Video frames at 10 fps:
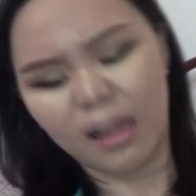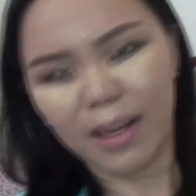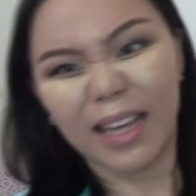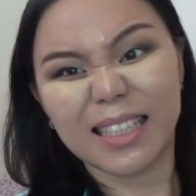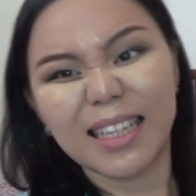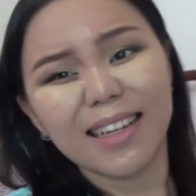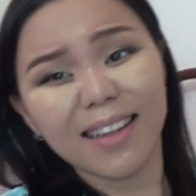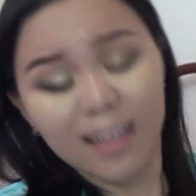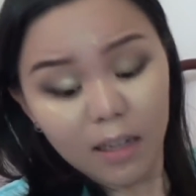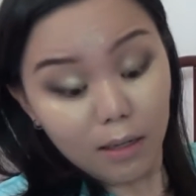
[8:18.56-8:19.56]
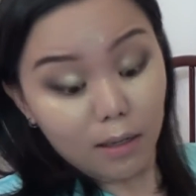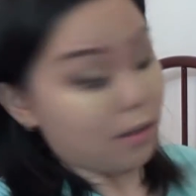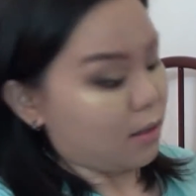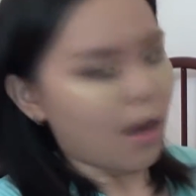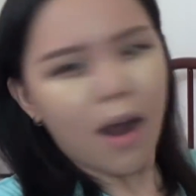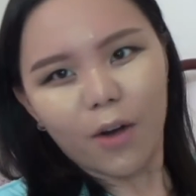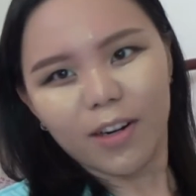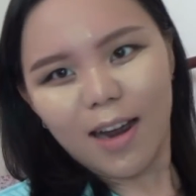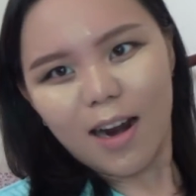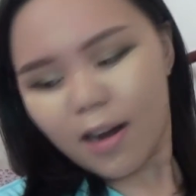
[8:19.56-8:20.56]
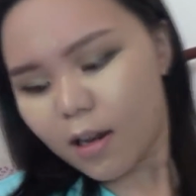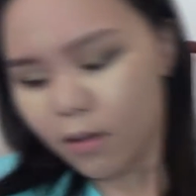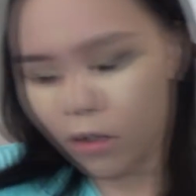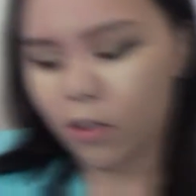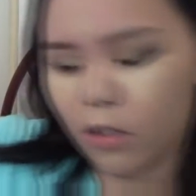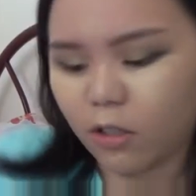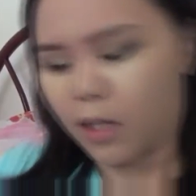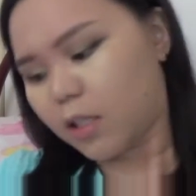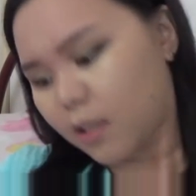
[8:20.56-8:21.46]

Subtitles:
Alexa. Oh god. Oh, hold on.